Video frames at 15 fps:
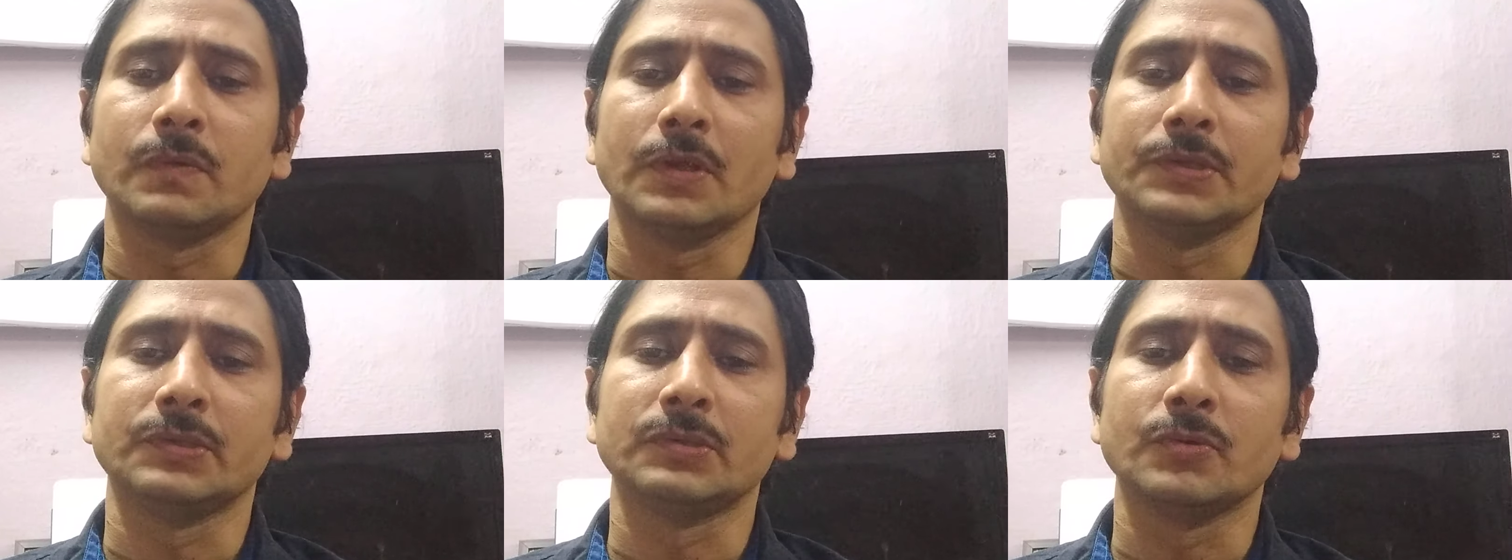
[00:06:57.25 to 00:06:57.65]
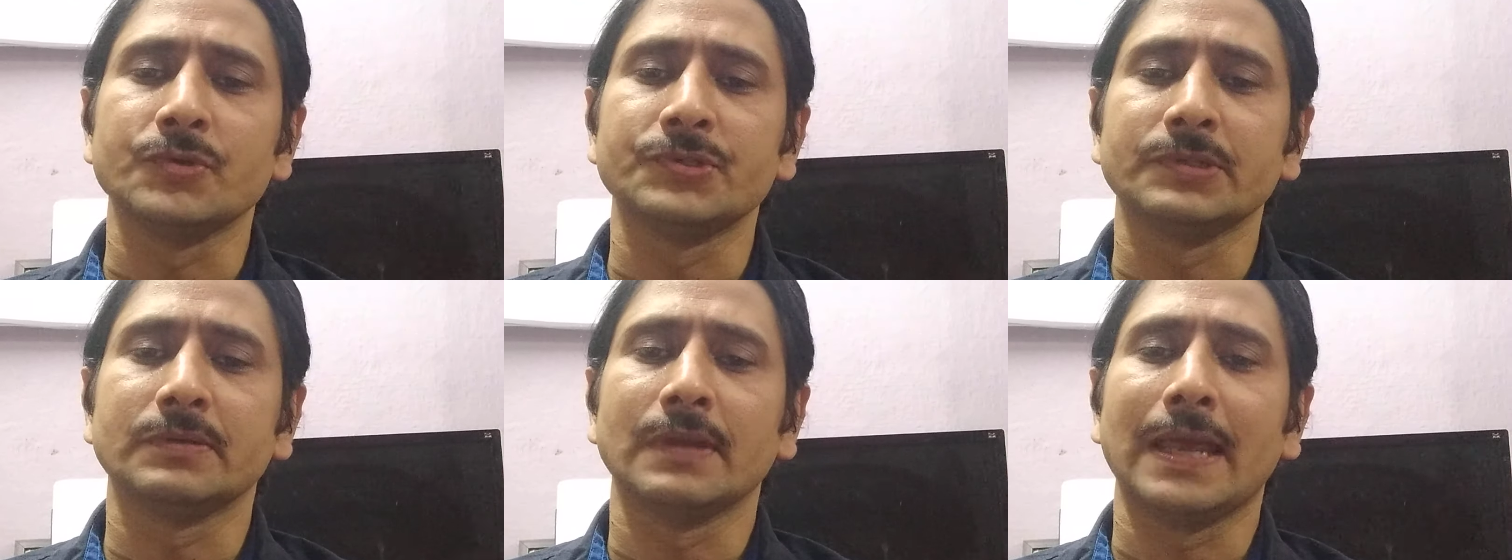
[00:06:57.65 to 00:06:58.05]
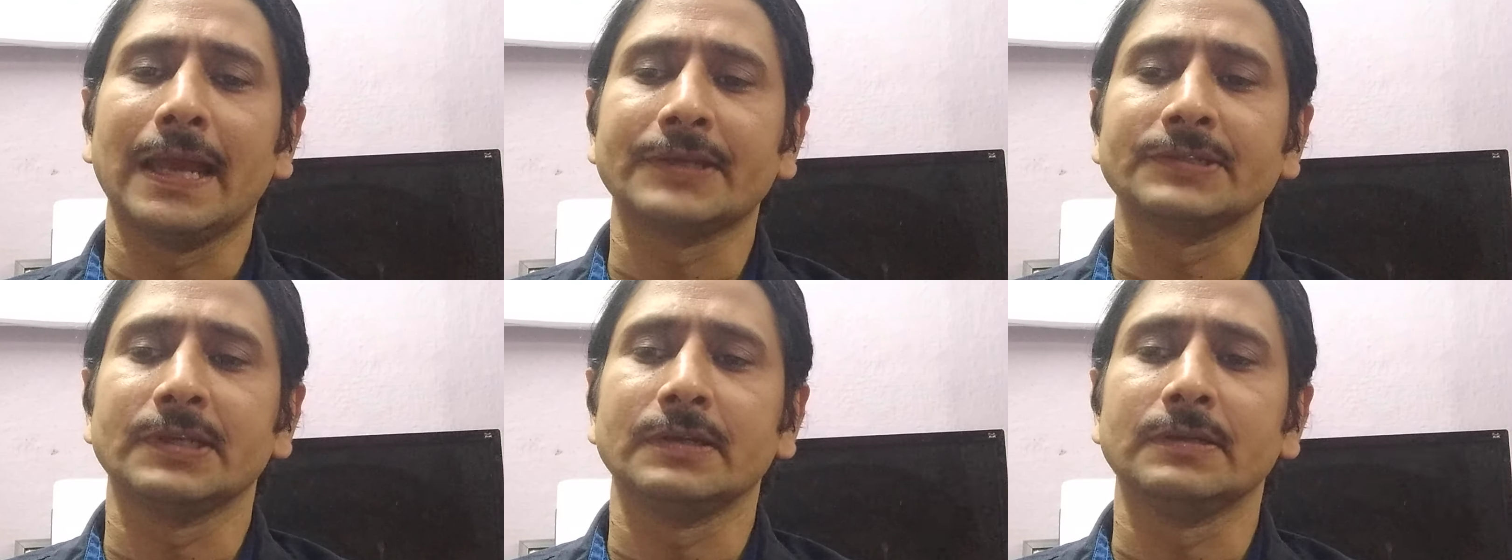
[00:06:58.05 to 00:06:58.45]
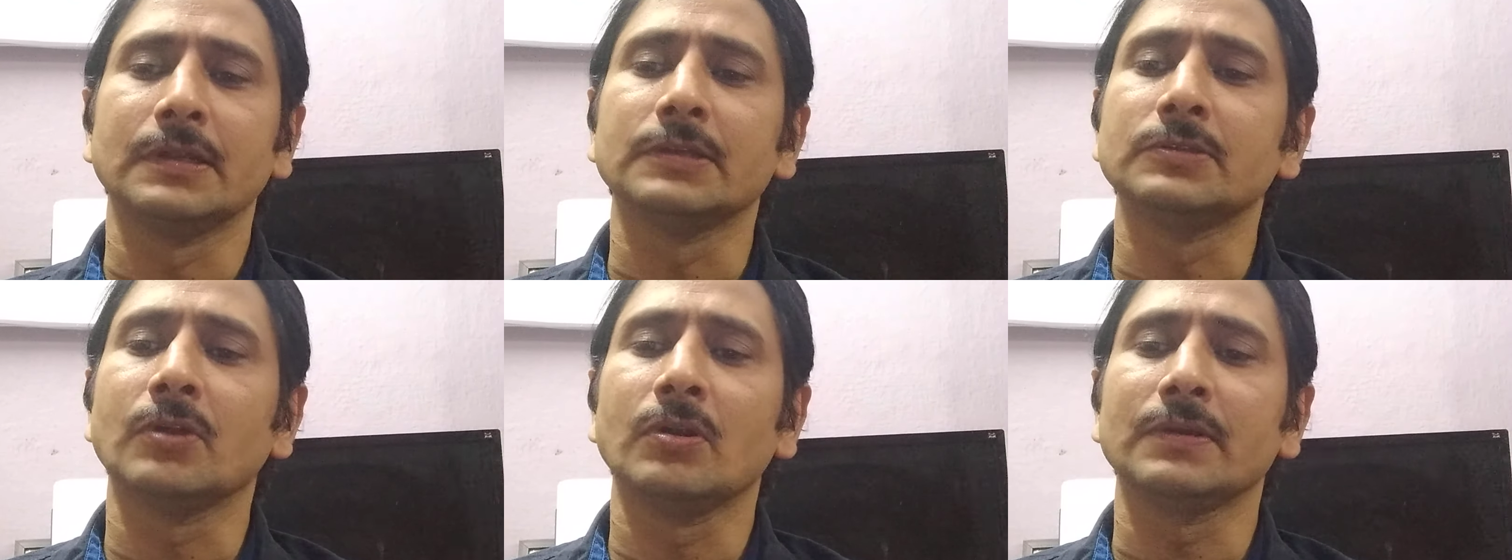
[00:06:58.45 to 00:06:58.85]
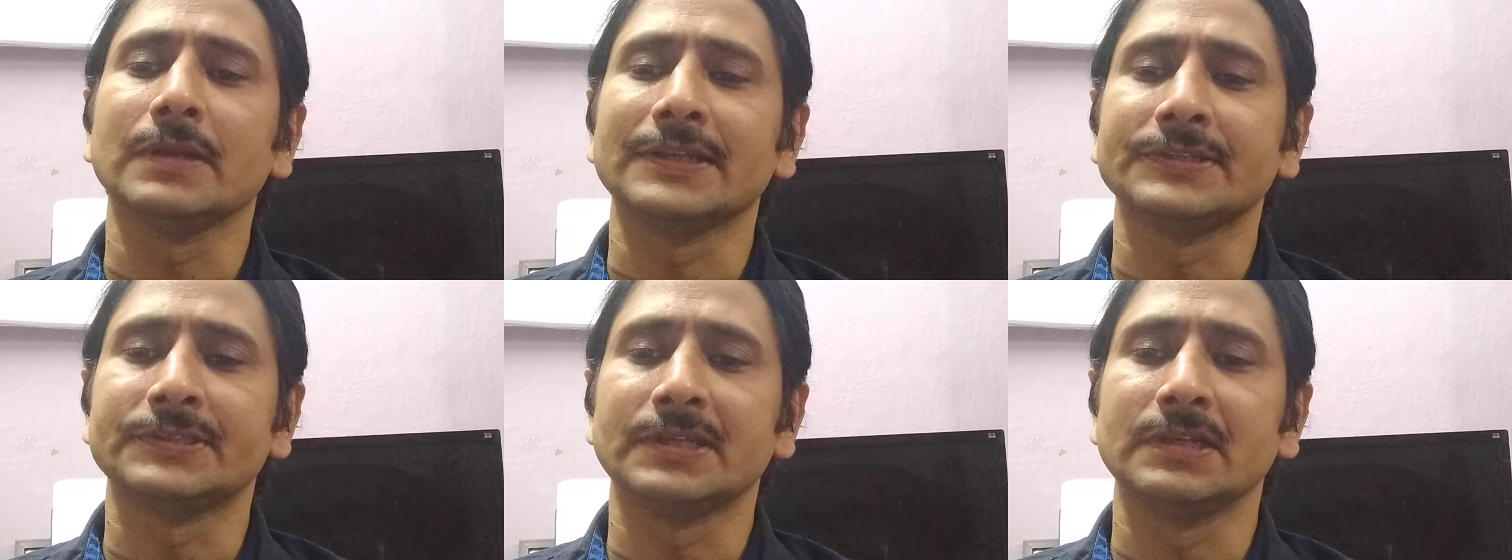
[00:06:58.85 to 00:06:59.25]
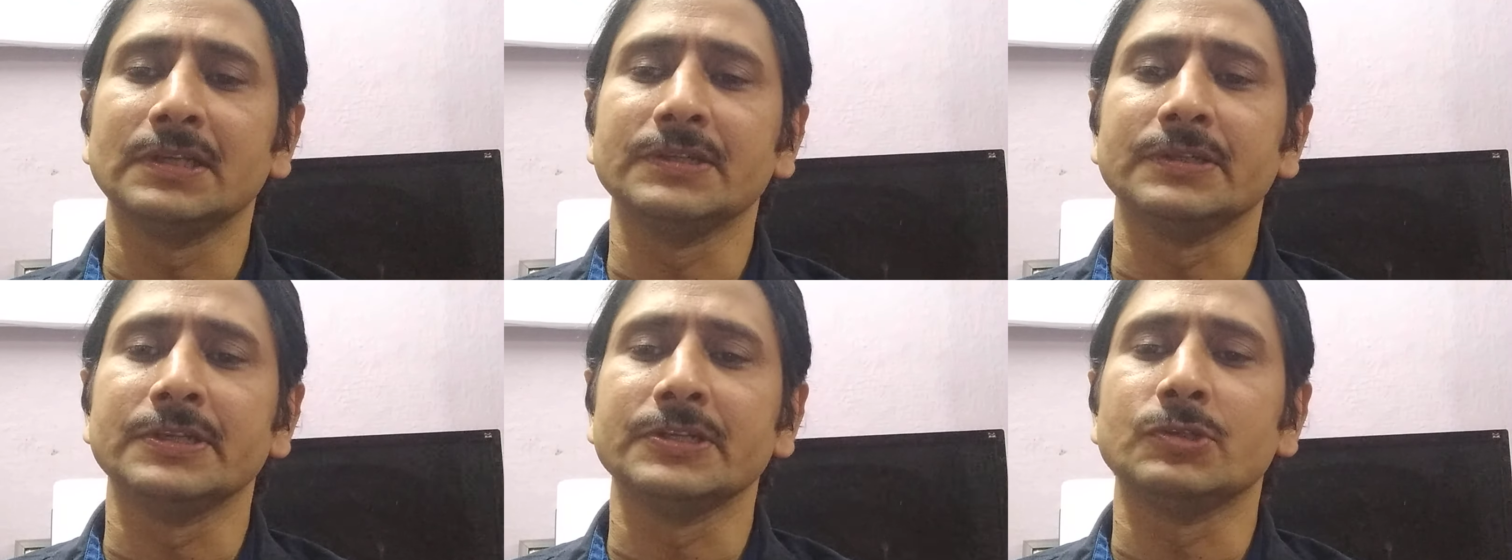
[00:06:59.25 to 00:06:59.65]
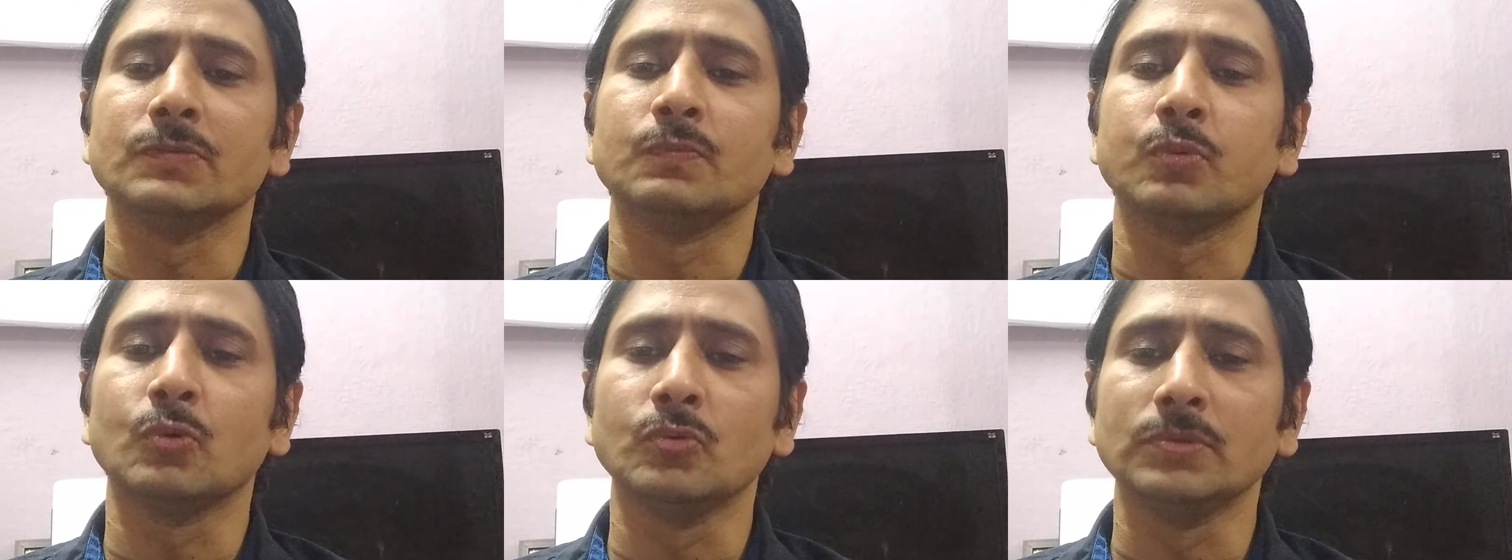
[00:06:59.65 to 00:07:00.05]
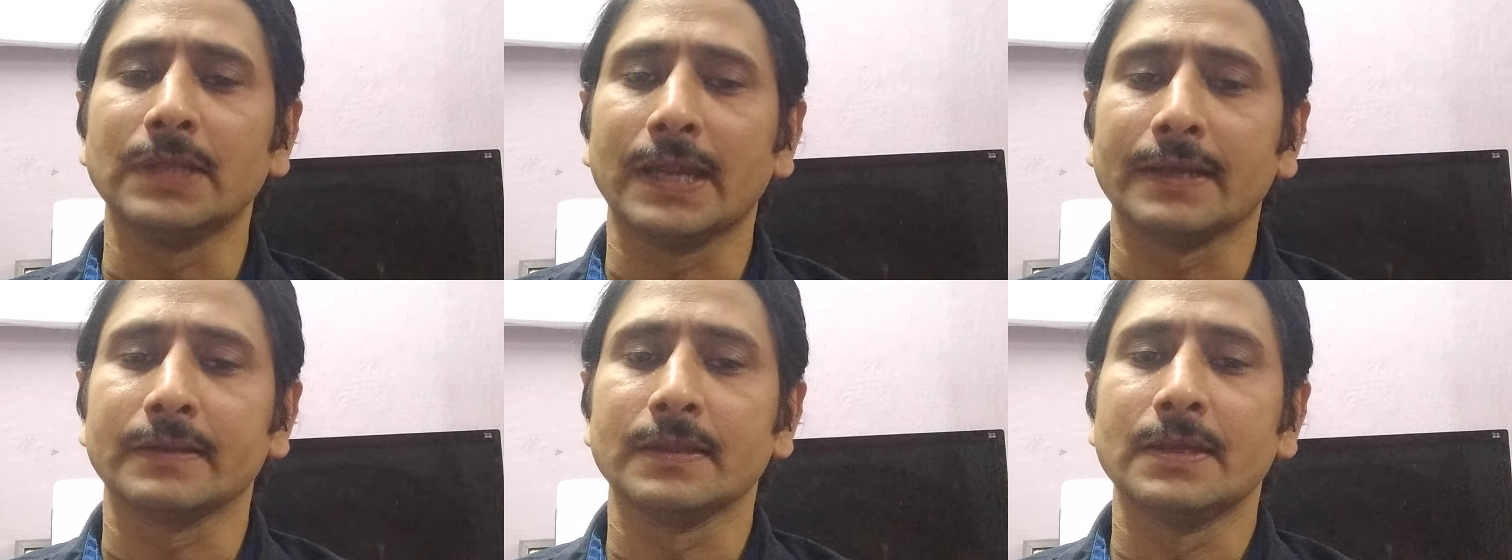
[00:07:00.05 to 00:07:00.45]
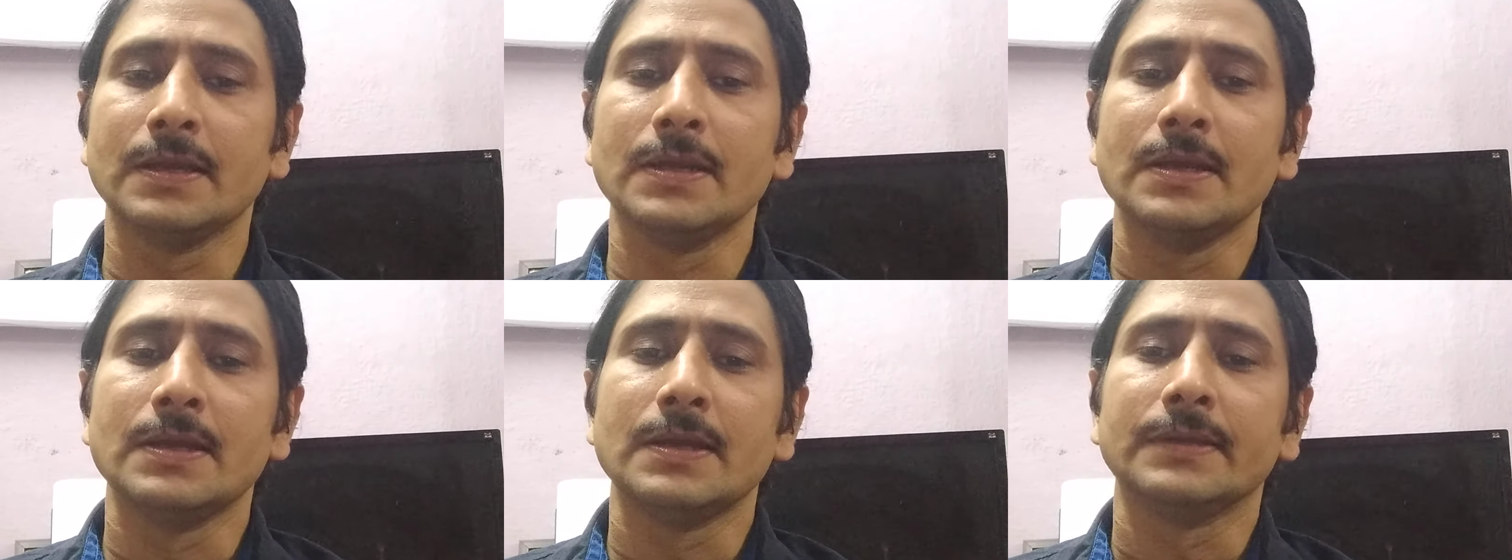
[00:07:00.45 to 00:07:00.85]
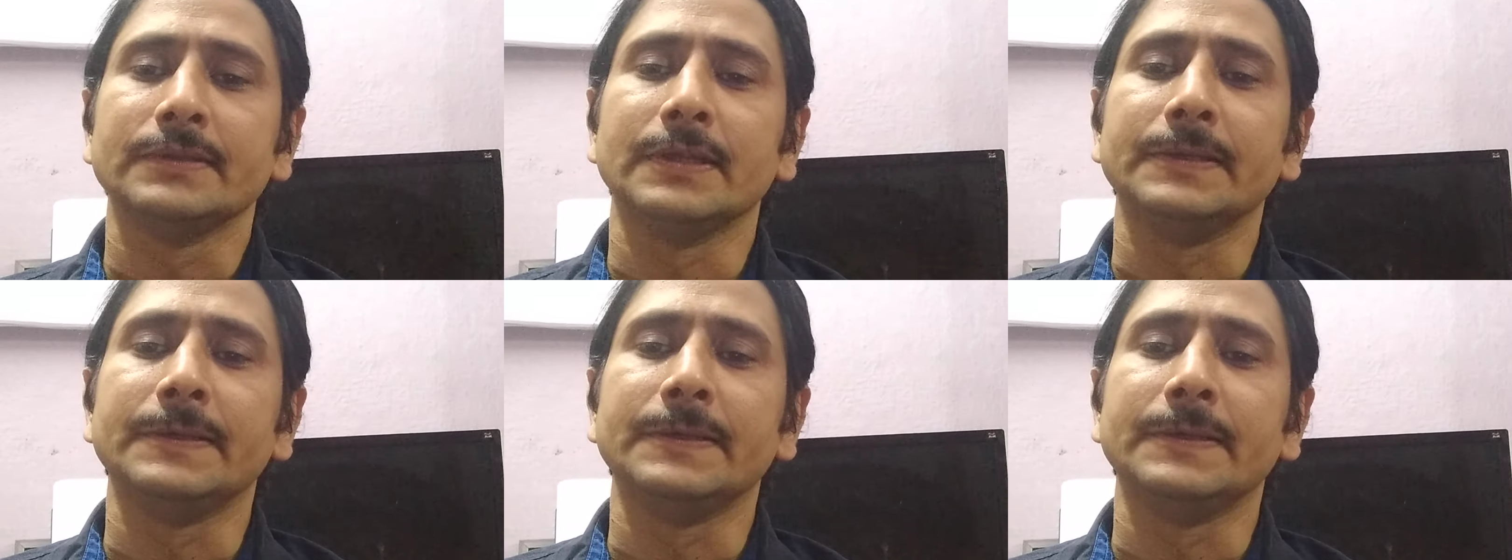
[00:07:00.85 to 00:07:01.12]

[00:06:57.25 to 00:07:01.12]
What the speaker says: prosecution action does not necessarily need to prove that the